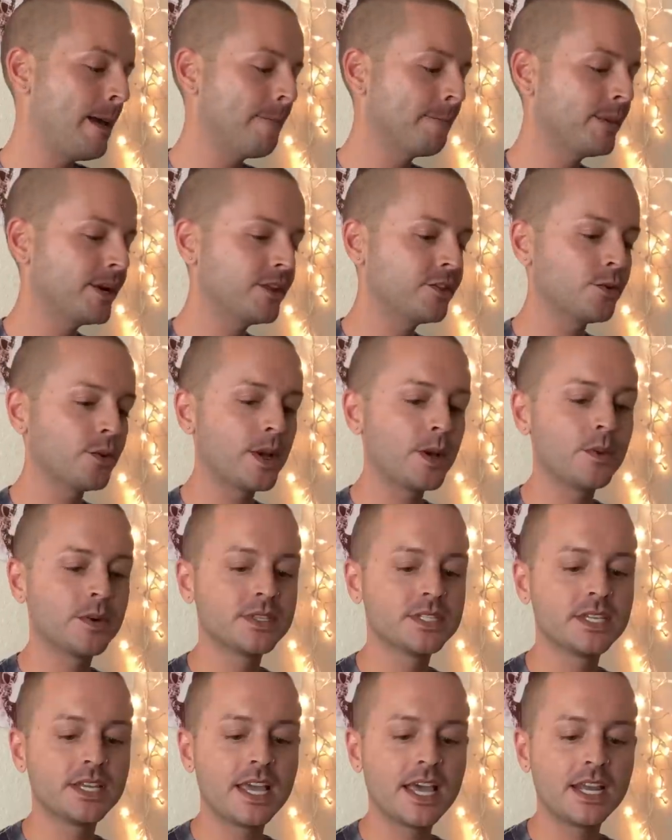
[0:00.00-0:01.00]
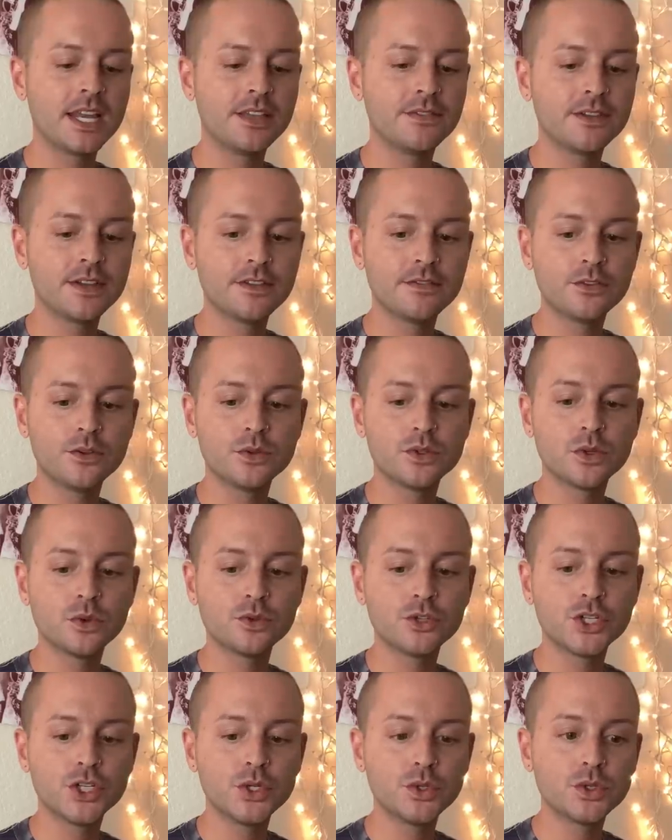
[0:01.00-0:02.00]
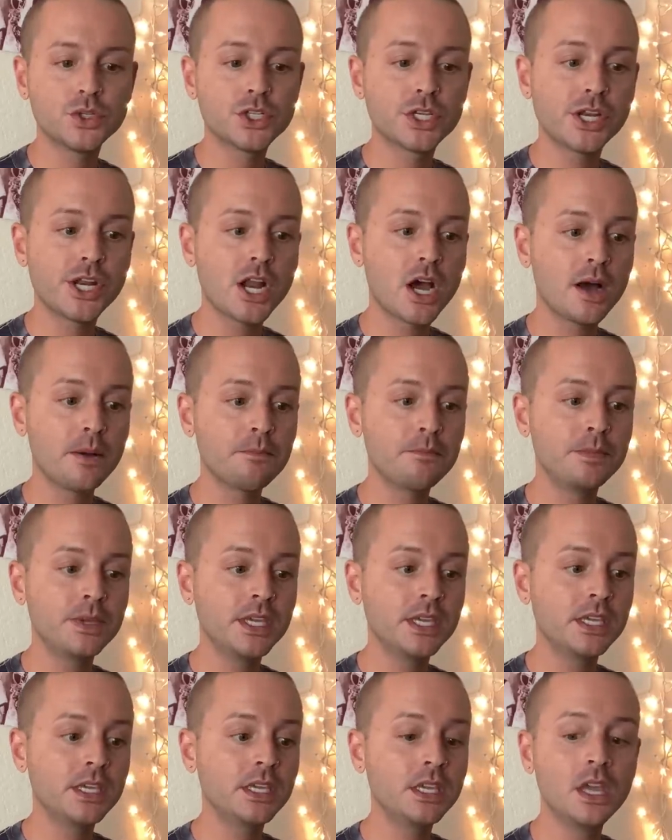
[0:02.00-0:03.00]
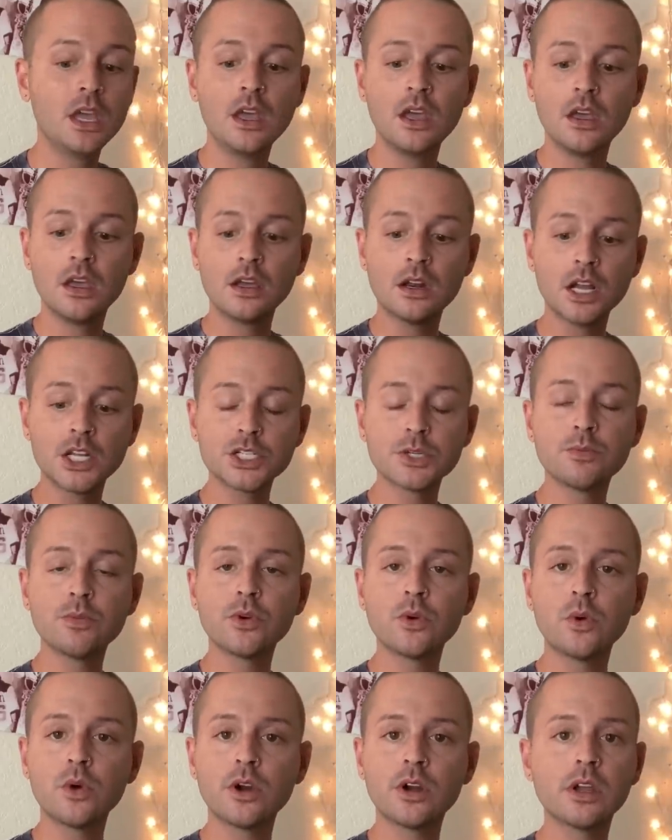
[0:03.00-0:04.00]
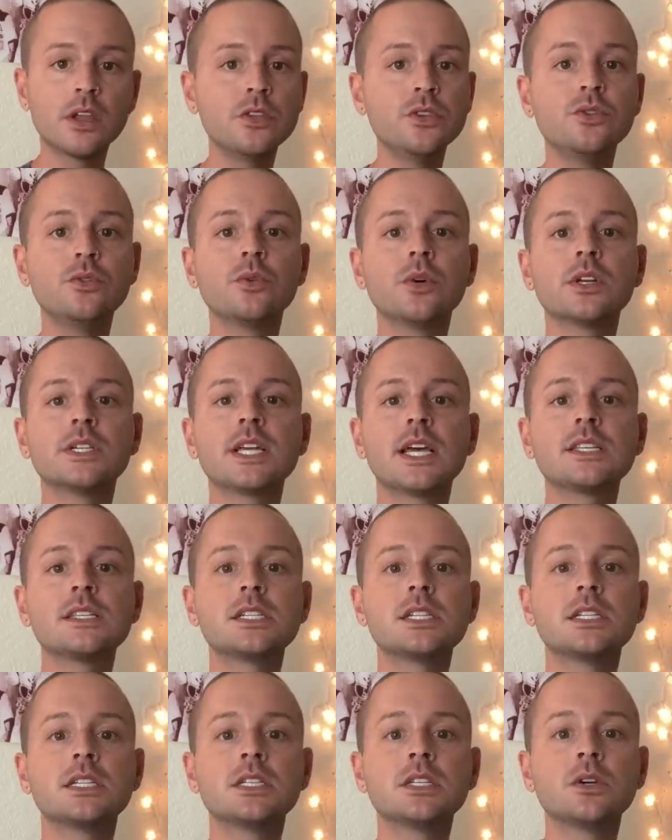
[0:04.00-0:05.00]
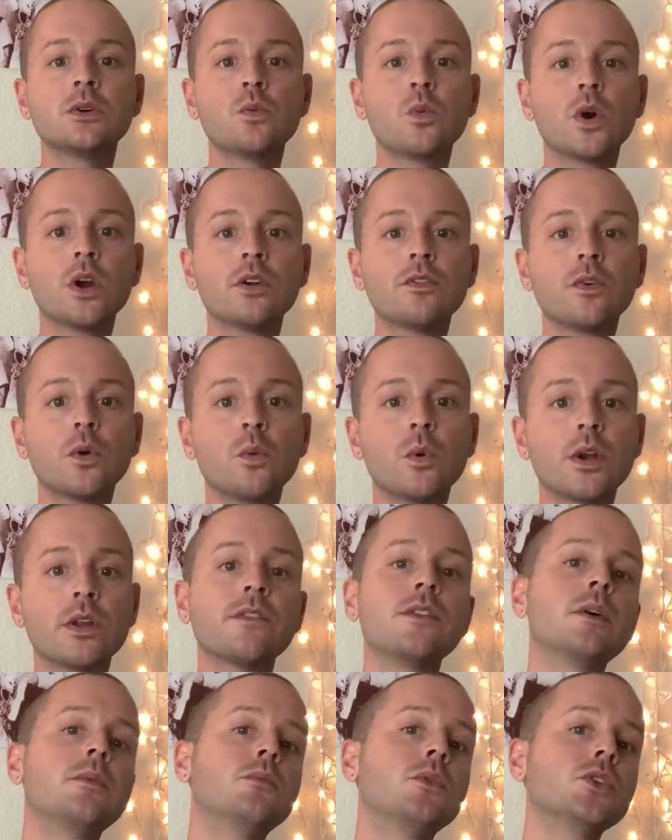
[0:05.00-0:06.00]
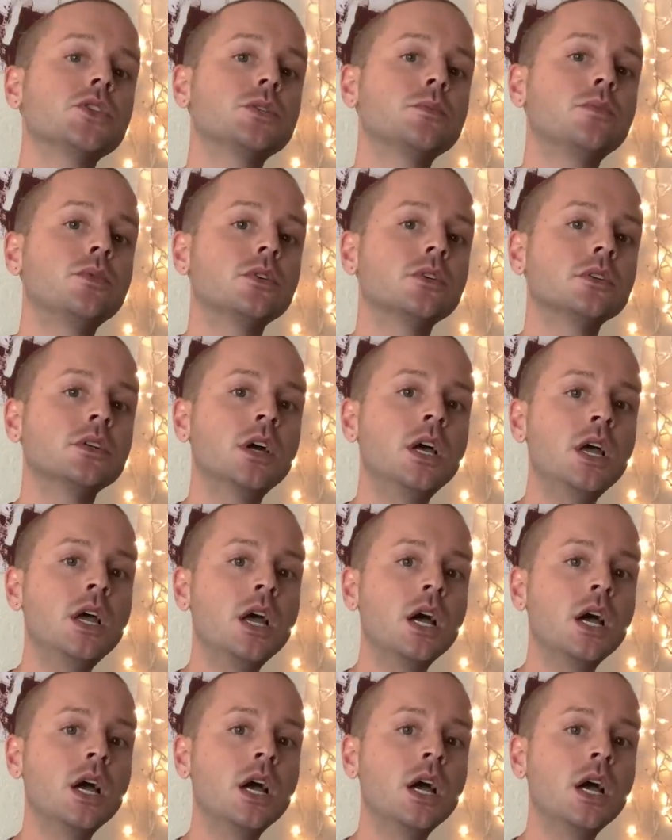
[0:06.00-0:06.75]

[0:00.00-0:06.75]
But either way, once again, even if you so choose to not be an entrepreneur and you are destined to work for one of multiple